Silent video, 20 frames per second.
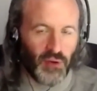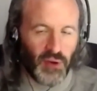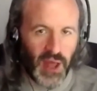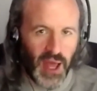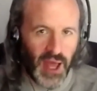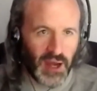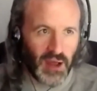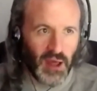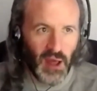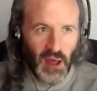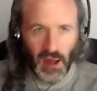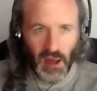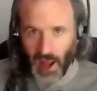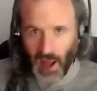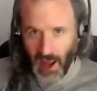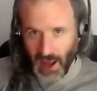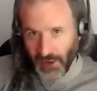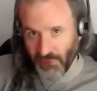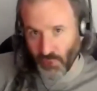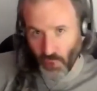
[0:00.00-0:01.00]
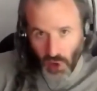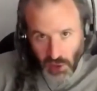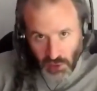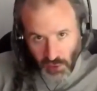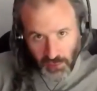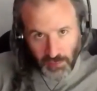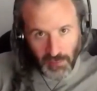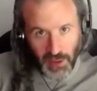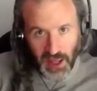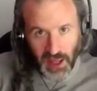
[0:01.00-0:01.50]
And I've worked
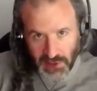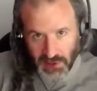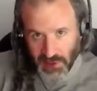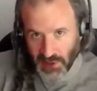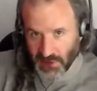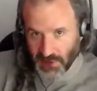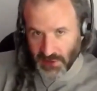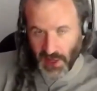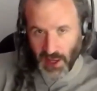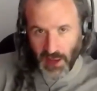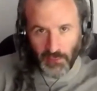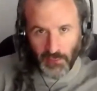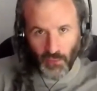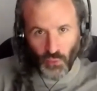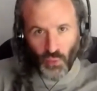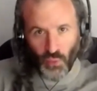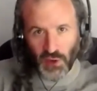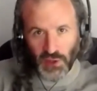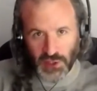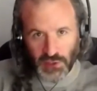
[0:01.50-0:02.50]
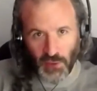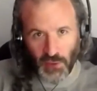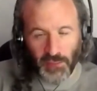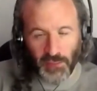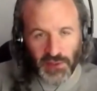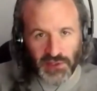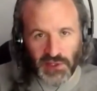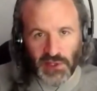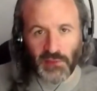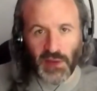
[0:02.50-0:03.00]
with banks because I'm a small
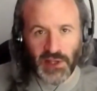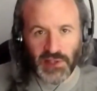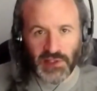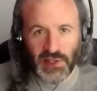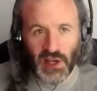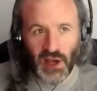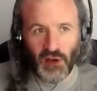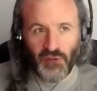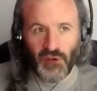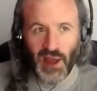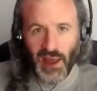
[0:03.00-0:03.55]
business myself.